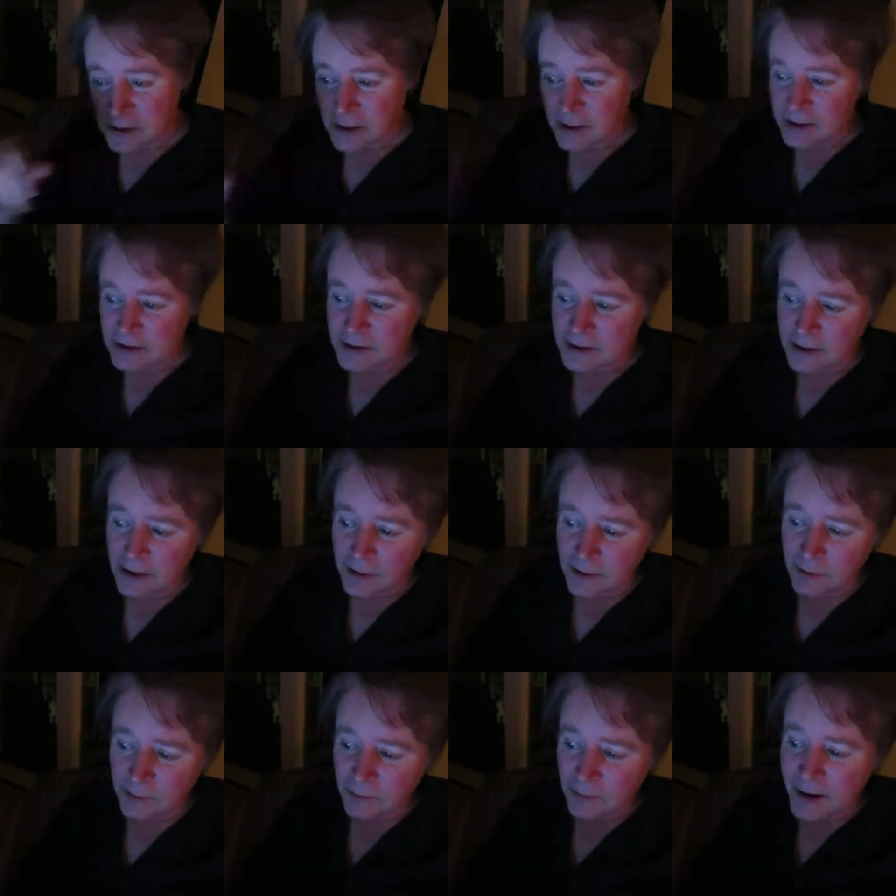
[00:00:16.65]
as
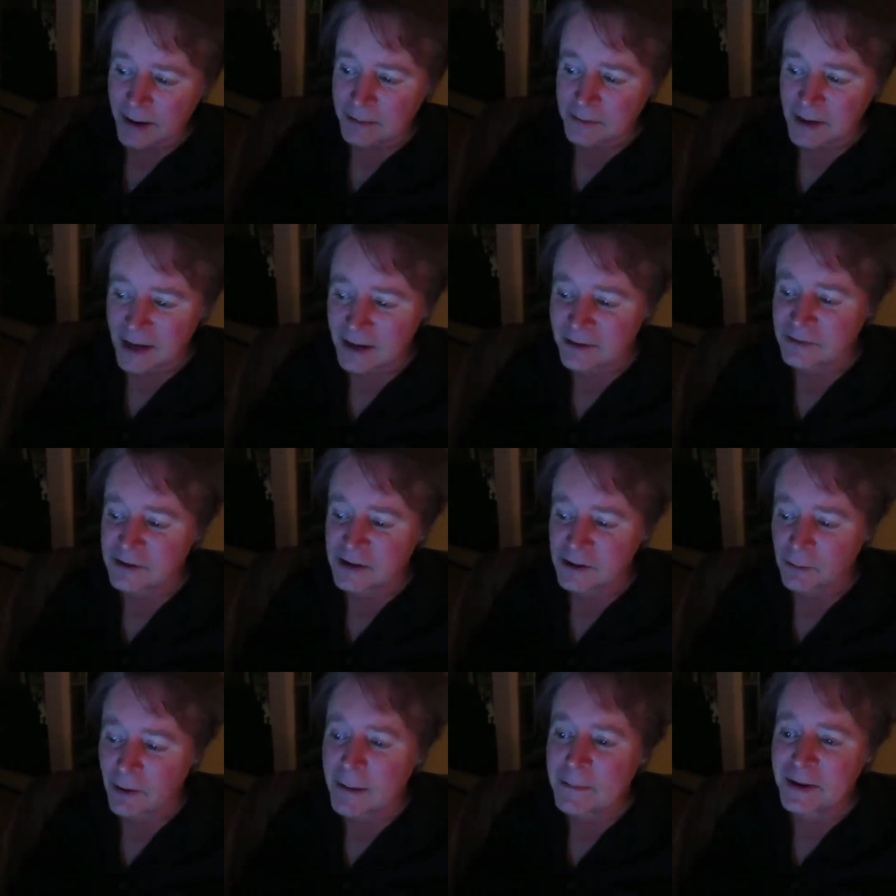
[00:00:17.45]
a Ram
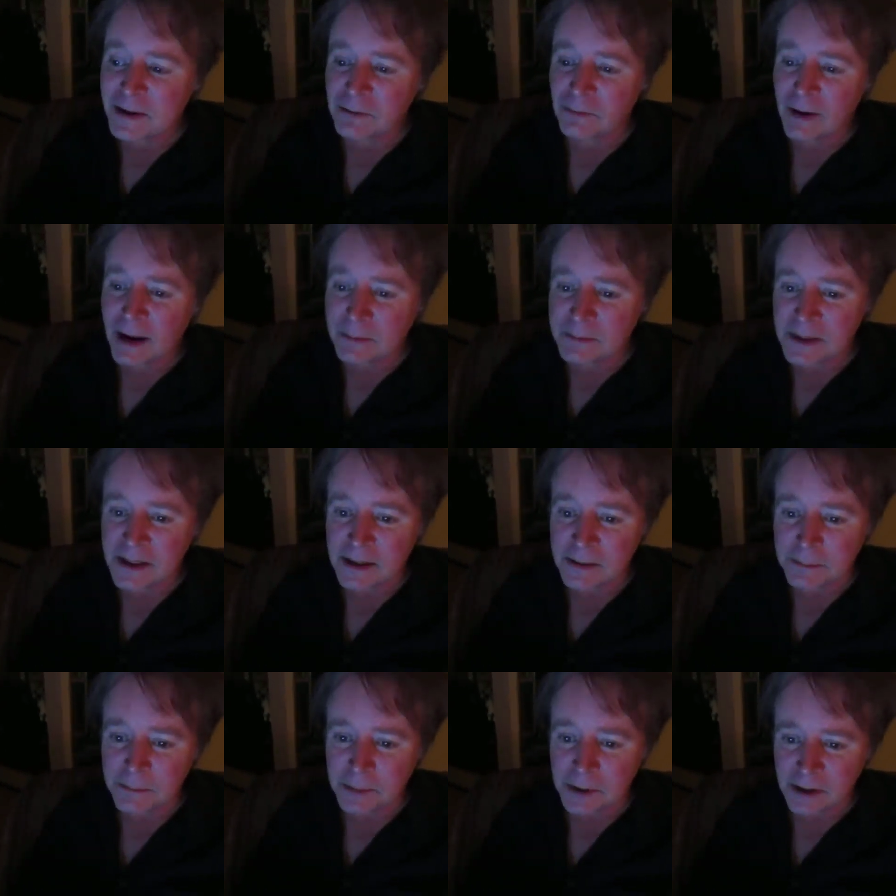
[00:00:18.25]
as a Rammat
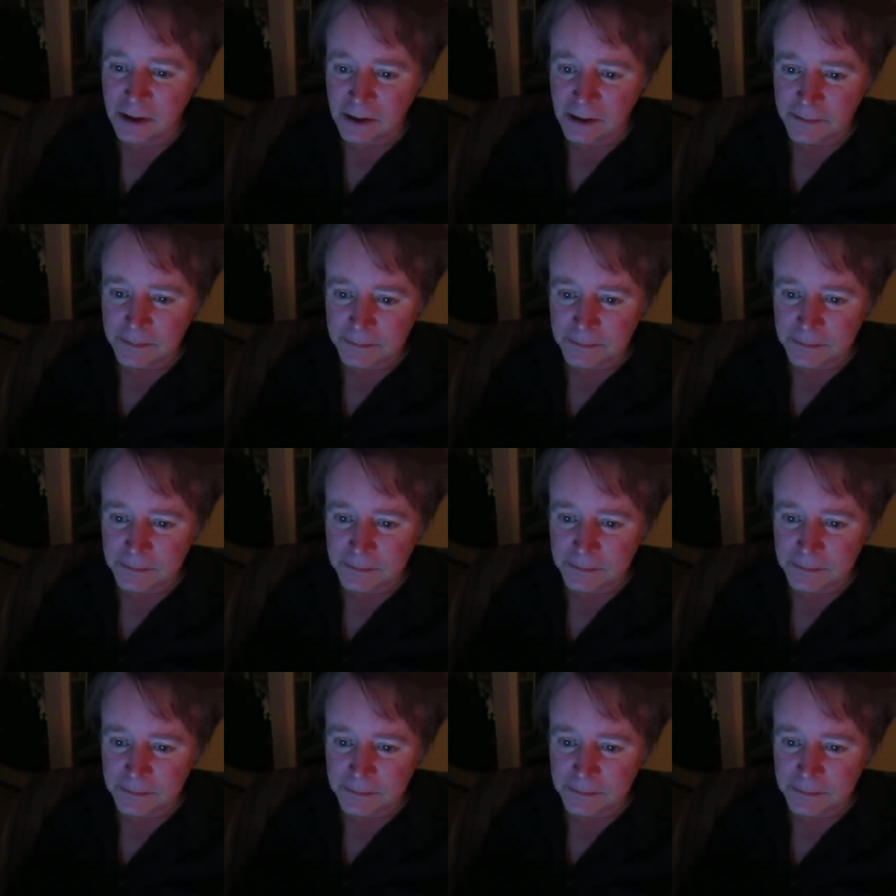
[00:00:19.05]
Ramzi book.